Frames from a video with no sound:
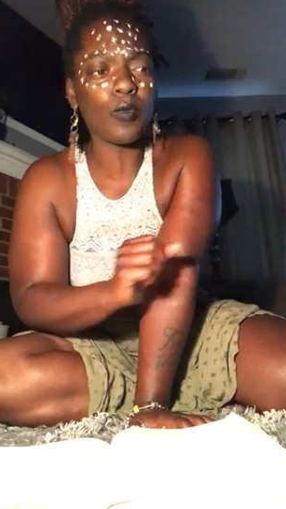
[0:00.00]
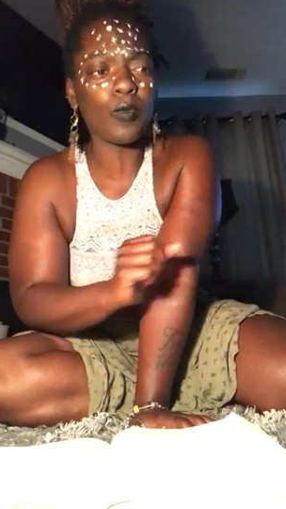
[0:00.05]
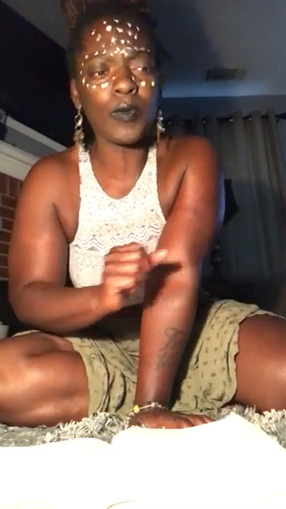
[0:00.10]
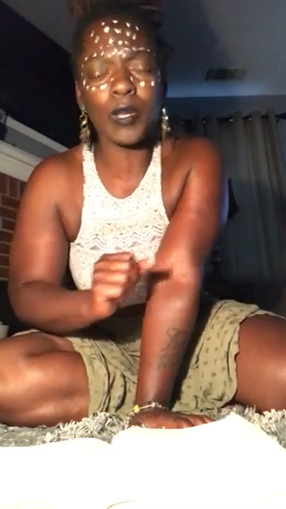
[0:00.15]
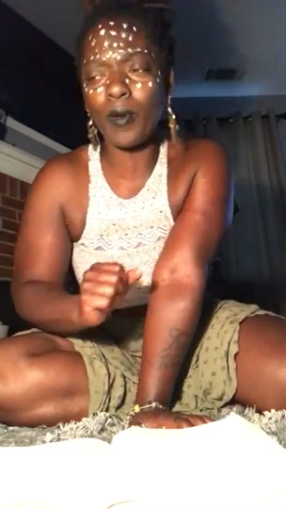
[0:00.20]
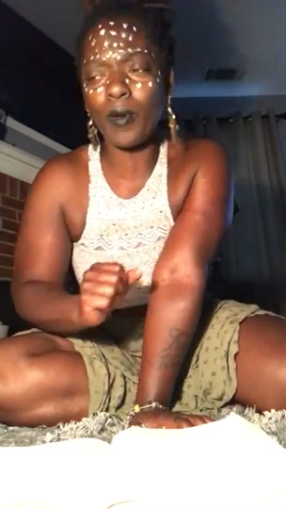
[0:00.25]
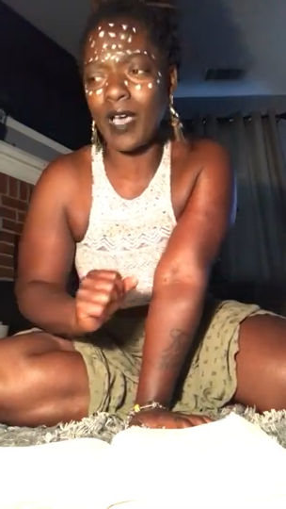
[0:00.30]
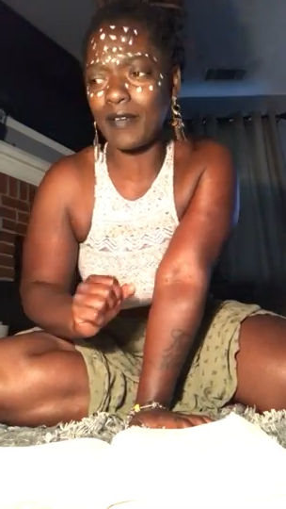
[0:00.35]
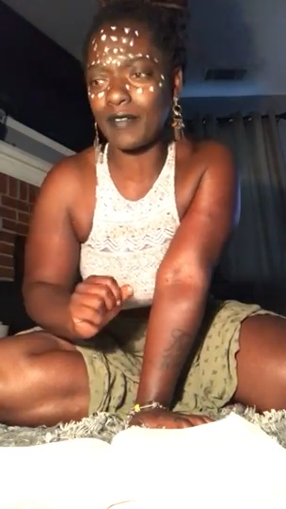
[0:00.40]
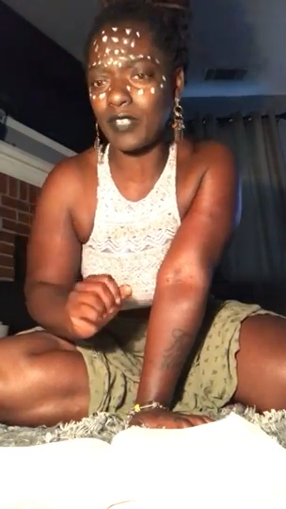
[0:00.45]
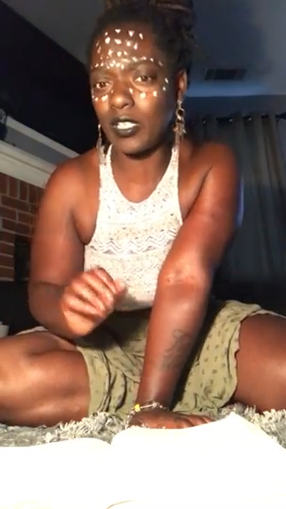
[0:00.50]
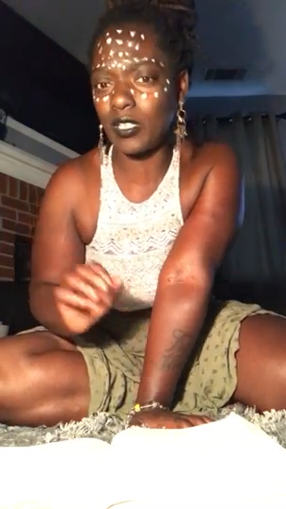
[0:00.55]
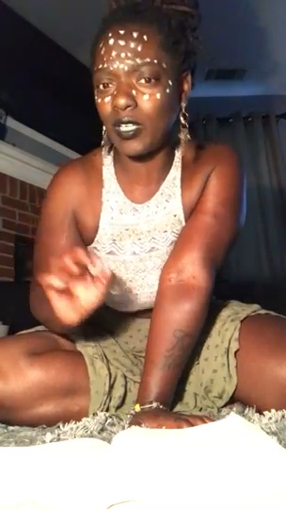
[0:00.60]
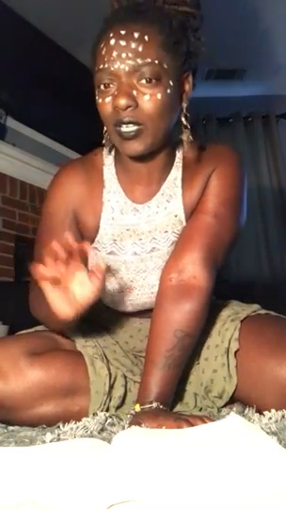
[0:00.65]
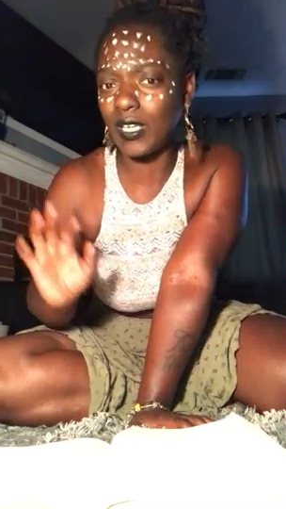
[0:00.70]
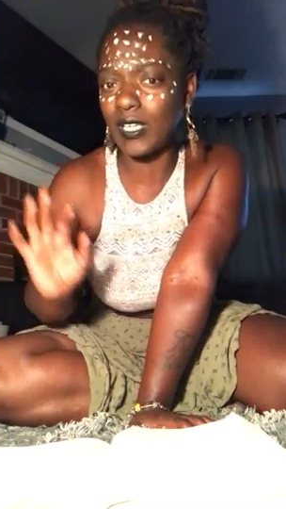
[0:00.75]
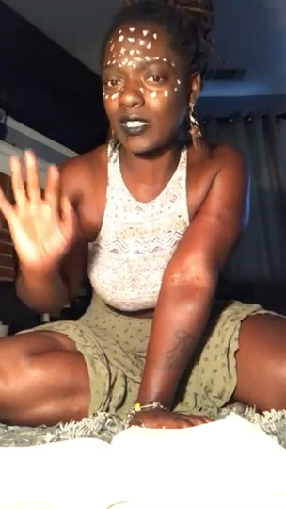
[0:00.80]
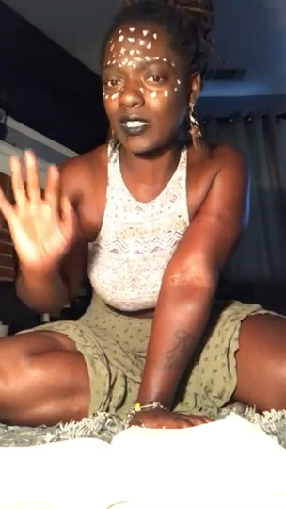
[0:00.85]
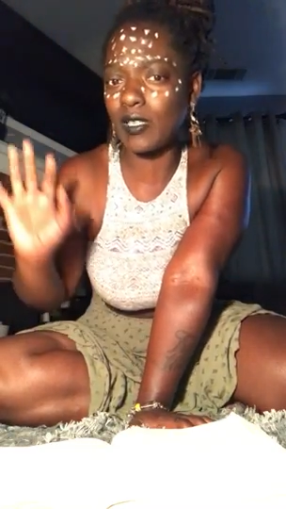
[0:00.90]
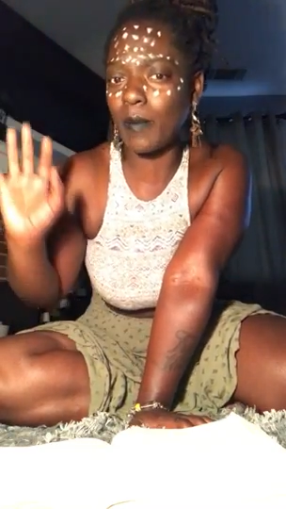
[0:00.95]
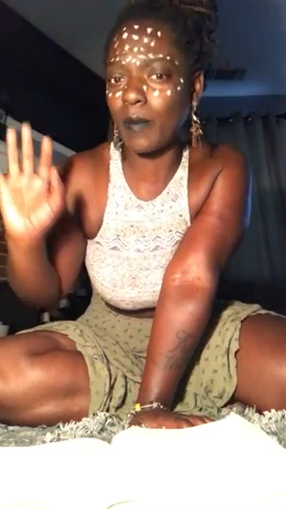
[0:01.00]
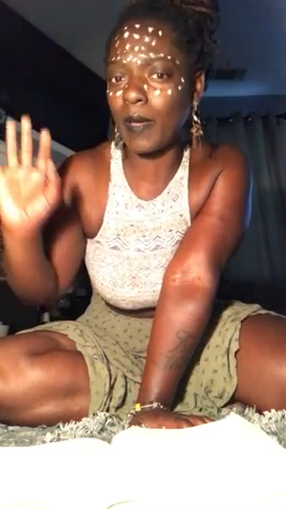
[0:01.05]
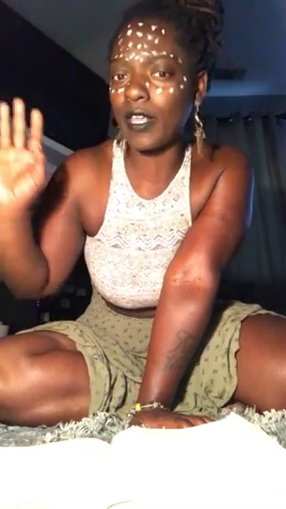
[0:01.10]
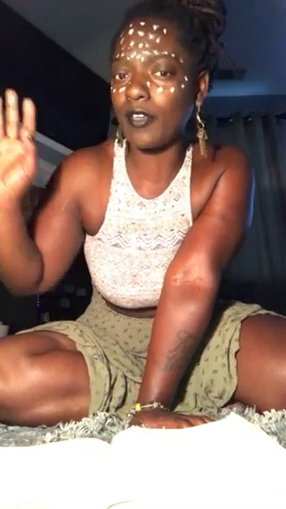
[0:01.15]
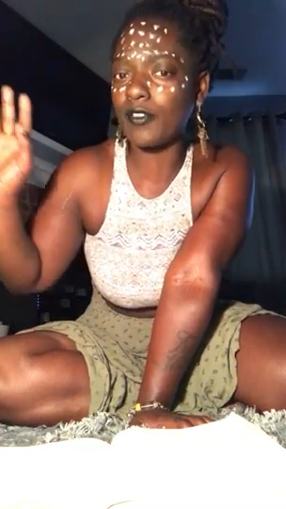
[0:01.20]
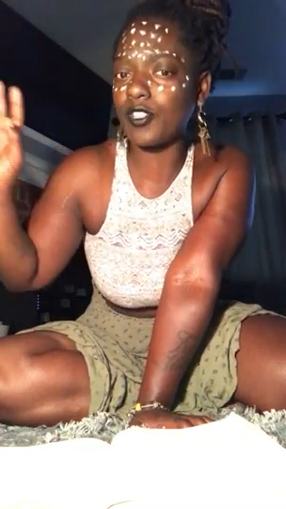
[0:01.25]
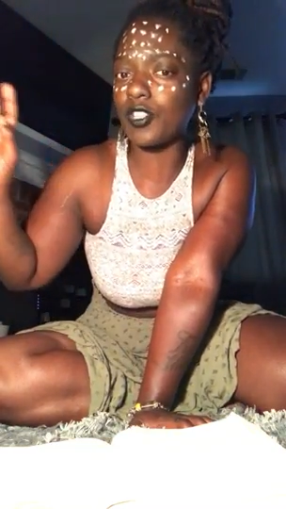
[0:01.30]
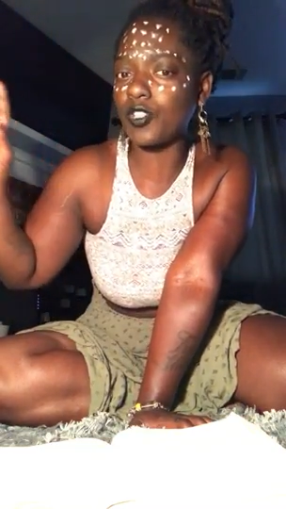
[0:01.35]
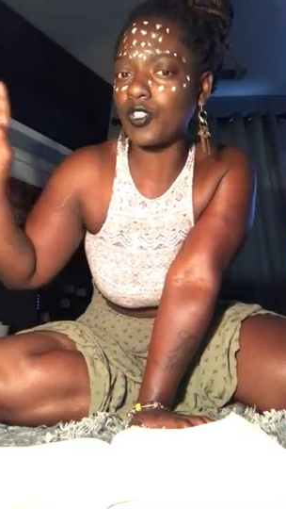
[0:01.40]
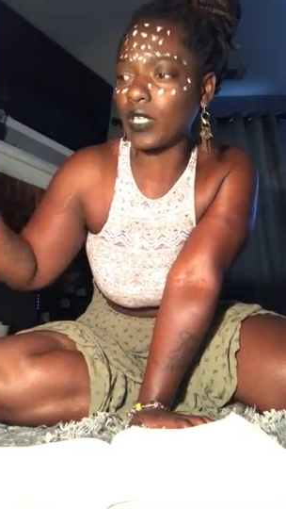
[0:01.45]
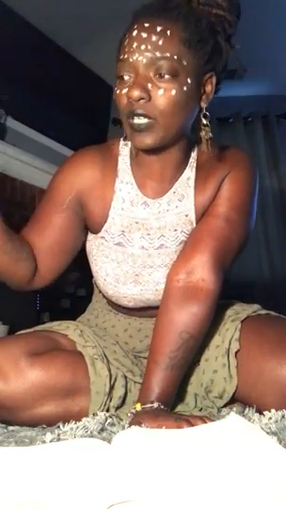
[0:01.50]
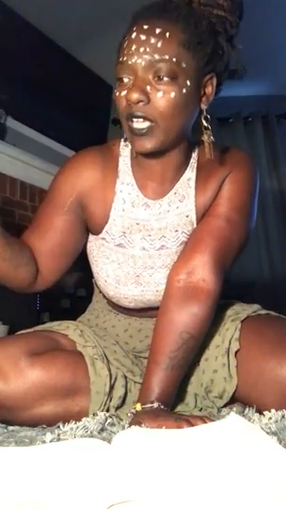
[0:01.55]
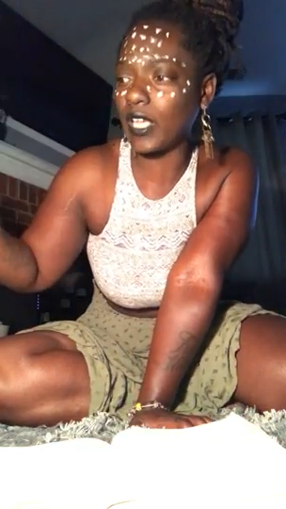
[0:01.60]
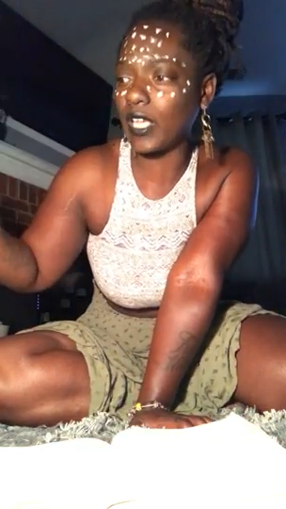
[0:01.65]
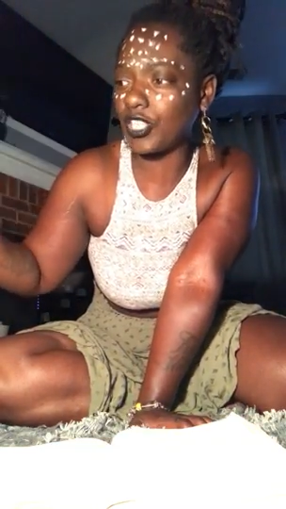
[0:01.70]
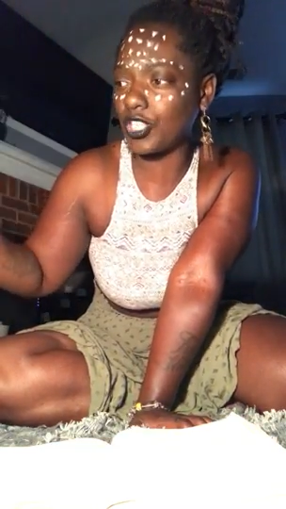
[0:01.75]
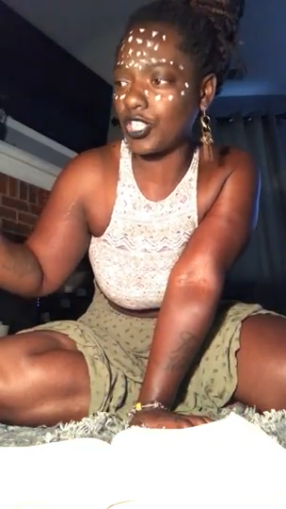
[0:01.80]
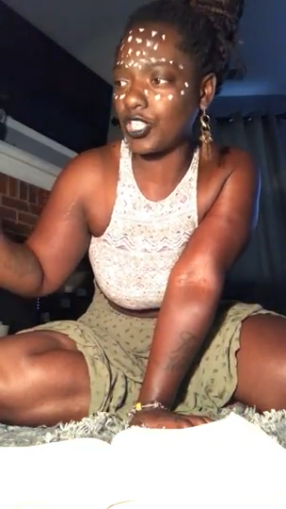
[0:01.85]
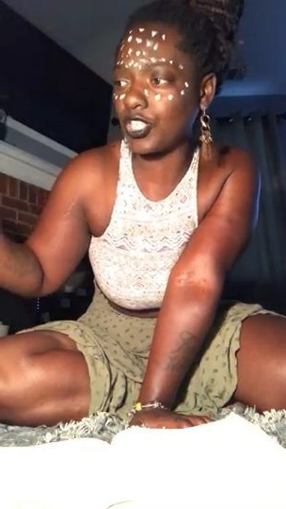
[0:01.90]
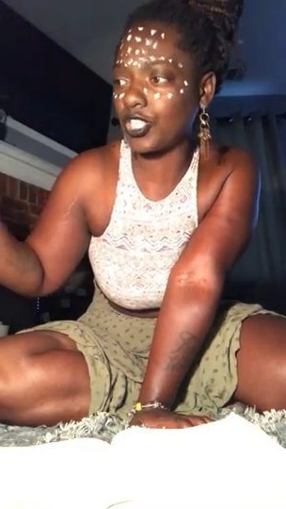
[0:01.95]
We don't have to look at somebody else's
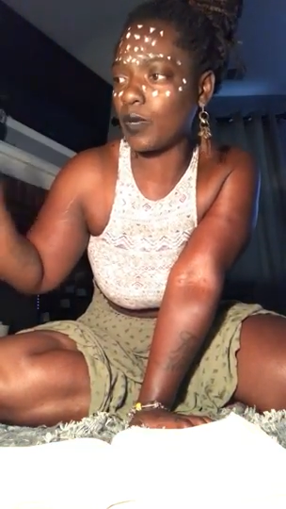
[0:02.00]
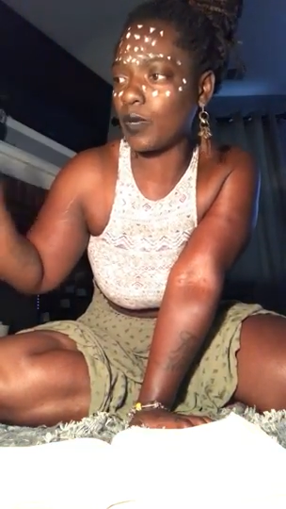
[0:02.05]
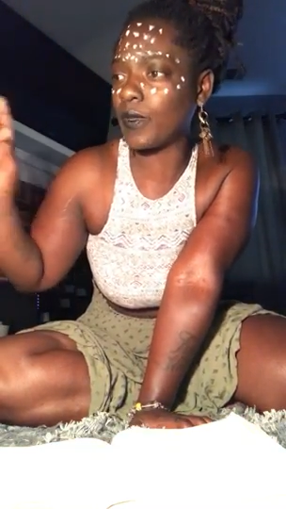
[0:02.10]
relationship